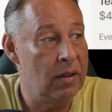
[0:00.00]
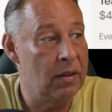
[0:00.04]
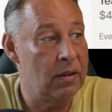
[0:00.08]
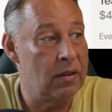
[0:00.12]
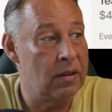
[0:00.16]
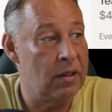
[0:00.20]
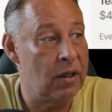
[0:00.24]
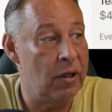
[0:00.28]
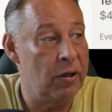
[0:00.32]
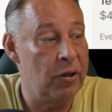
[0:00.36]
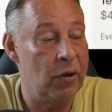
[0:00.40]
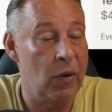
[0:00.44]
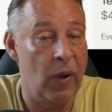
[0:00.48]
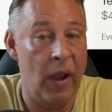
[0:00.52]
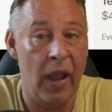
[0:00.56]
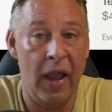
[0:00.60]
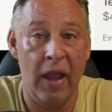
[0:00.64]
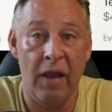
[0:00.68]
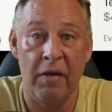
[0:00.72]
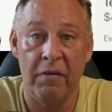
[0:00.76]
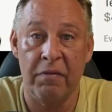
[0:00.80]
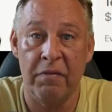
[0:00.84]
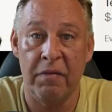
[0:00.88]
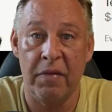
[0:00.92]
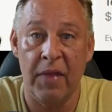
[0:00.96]
So you
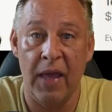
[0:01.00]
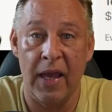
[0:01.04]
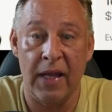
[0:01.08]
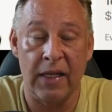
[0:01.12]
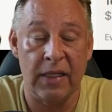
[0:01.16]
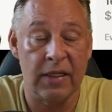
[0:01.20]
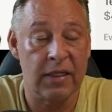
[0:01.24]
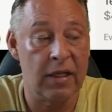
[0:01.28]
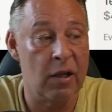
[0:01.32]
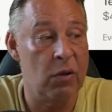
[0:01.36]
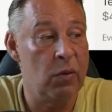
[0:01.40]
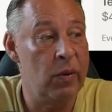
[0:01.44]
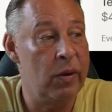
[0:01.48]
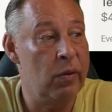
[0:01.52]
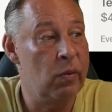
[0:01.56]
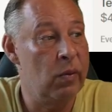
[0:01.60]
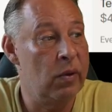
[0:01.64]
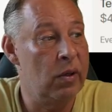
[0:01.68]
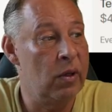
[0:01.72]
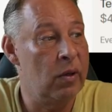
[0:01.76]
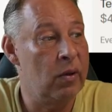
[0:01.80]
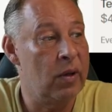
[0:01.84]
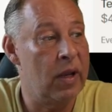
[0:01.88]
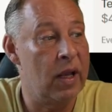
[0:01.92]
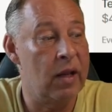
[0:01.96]
have that. So we will
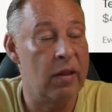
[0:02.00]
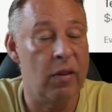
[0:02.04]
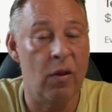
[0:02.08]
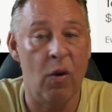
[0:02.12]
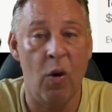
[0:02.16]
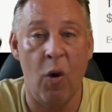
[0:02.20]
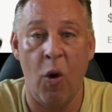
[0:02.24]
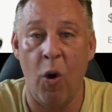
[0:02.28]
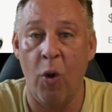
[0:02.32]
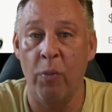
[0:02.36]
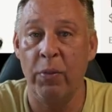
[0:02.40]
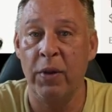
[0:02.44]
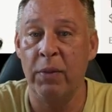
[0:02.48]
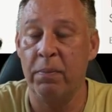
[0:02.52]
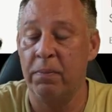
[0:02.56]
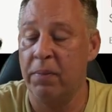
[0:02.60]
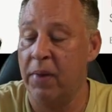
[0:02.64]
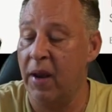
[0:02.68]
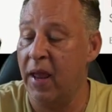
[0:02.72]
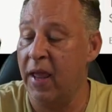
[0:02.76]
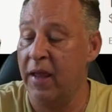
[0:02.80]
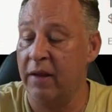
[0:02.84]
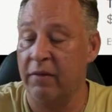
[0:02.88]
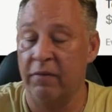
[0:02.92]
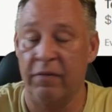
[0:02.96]
look at the hobby
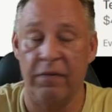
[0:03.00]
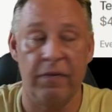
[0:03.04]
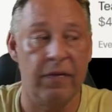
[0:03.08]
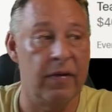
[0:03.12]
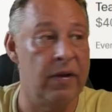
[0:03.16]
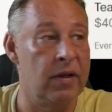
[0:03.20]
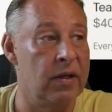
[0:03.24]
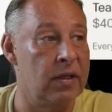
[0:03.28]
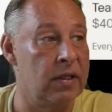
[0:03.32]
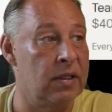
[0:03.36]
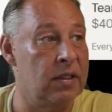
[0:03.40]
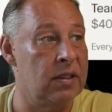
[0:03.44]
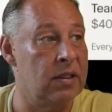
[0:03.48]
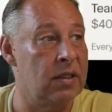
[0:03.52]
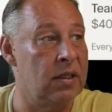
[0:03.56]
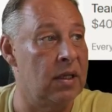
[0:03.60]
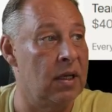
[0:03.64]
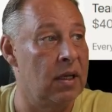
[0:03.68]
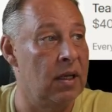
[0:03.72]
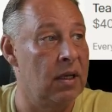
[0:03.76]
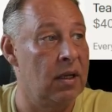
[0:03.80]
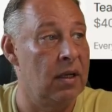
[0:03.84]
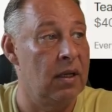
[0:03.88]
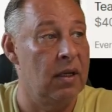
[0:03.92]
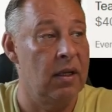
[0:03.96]
plan first.
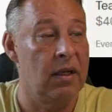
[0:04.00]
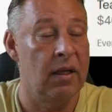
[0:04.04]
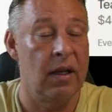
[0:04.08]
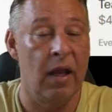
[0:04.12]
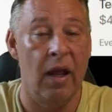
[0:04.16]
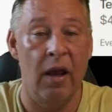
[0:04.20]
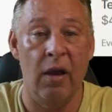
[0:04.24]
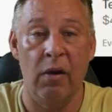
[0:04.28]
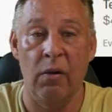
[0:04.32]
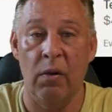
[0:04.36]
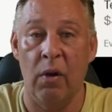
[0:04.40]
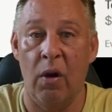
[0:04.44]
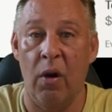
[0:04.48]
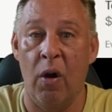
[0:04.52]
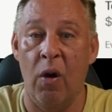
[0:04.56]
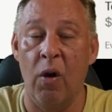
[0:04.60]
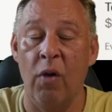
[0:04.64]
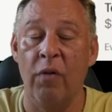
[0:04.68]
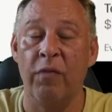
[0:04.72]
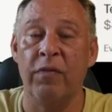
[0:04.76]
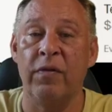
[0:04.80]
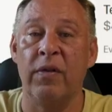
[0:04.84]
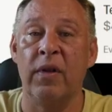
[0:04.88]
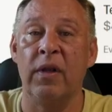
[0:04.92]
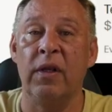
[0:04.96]
Now,
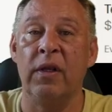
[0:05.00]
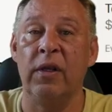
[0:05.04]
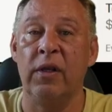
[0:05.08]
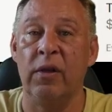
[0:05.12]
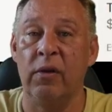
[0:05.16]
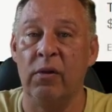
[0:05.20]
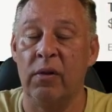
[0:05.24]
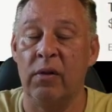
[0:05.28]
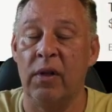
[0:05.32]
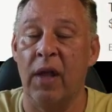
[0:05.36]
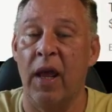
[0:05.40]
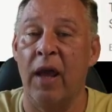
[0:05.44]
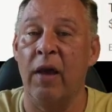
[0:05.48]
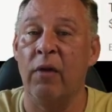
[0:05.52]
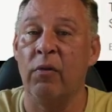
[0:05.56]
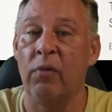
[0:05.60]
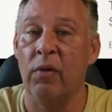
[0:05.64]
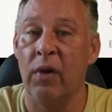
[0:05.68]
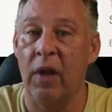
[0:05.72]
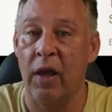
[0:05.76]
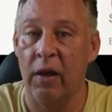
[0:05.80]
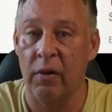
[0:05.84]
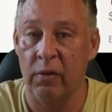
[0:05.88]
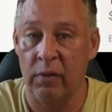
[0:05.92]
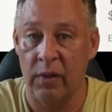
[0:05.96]
after you
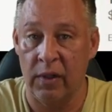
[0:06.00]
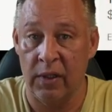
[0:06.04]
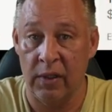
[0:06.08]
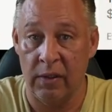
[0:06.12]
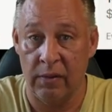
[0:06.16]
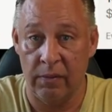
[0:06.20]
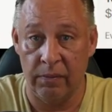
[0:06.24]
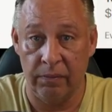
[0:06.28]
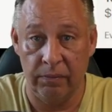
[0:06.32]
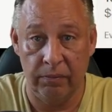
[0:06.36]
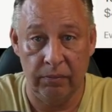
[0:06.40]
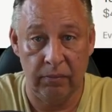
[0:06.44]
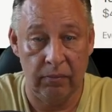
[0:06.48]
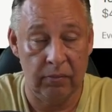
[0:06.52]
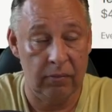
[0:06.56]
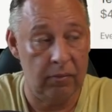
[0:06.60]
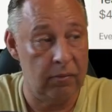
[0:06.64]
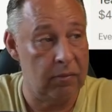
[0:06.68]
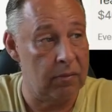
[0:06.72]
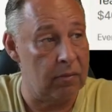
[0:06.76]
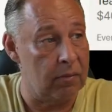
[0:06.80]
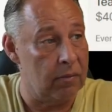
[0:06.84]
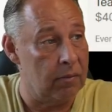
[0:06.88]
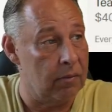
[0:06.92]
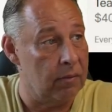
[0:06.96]
downloaded
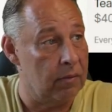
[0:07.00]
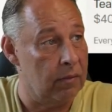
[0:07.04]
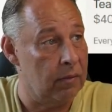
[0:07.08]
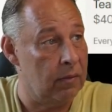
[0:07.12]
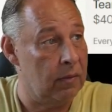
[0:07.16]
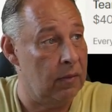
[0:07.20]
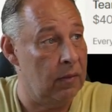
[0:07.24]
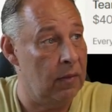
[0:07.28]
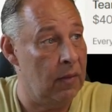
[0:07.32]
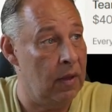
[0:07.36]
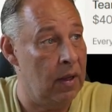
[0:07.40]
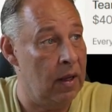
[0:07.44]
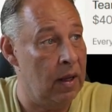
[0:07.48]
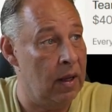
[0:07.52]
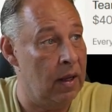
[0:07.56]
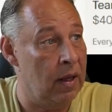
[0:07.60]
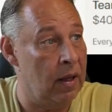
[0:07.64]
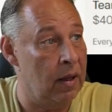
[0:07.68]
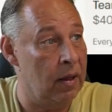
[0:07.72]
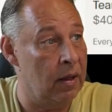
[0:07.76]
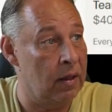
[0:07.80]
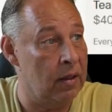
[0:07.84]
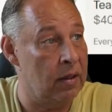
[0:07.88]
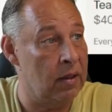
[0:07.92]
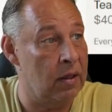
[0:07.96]

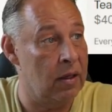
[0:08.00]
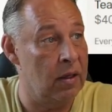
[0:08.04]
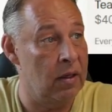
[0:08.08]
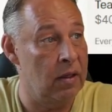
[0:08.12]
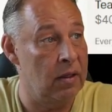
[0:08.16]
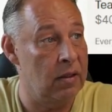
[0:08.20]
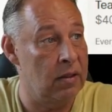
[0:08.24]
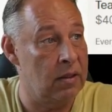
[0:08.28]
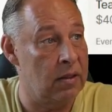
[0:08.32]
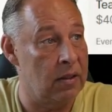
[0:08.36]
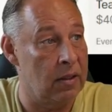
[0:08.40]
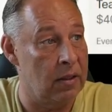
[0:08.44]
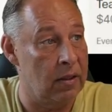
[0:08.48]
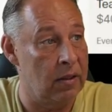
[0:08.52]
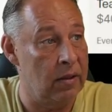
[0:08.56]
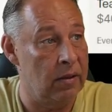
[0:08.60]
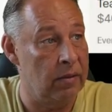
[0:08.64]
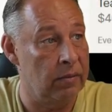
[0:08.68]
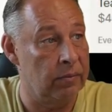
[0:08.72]
Cursor,